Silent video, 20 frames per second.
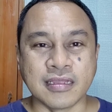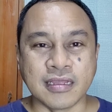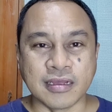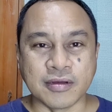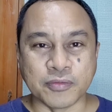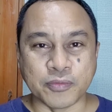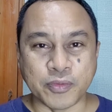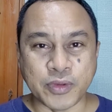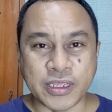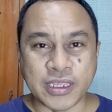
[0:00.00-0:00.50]

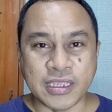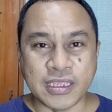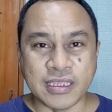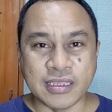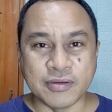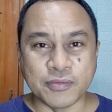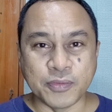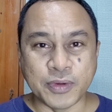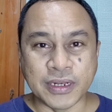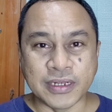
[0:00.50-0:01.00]
we
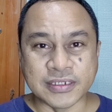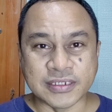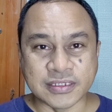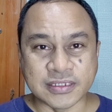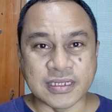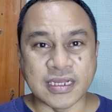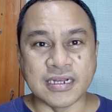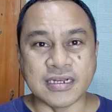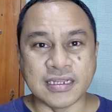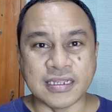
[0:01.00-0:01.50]
will
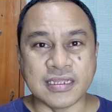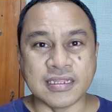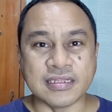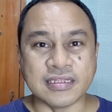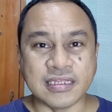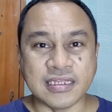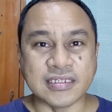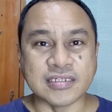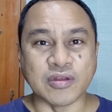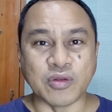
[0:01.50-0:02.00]
study
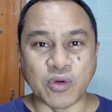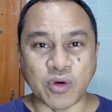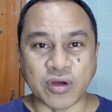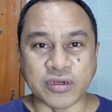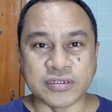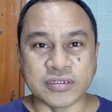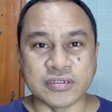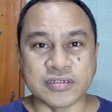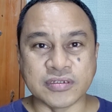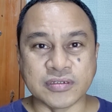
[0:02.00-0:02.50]
these
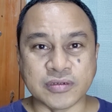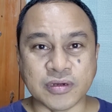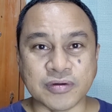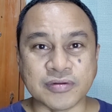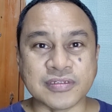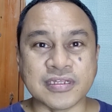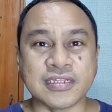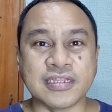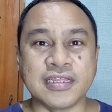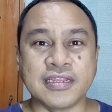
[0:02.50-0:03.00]
laws, so
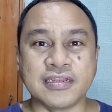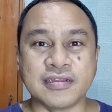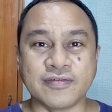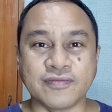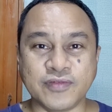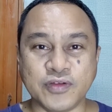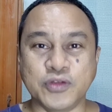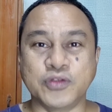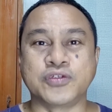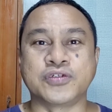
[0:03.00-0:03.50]
that in the
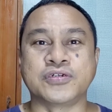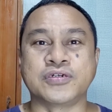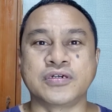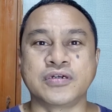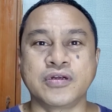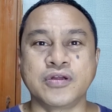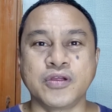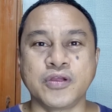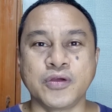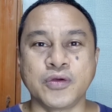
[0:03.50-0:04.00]
future,
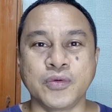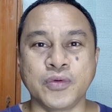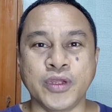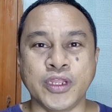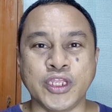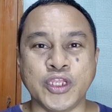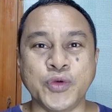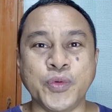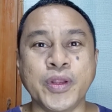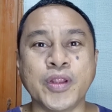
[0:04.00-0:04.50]
when
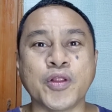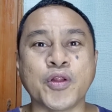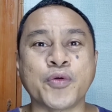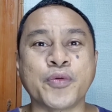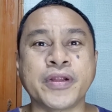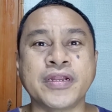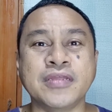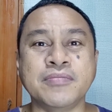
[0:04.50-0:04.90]
you will already be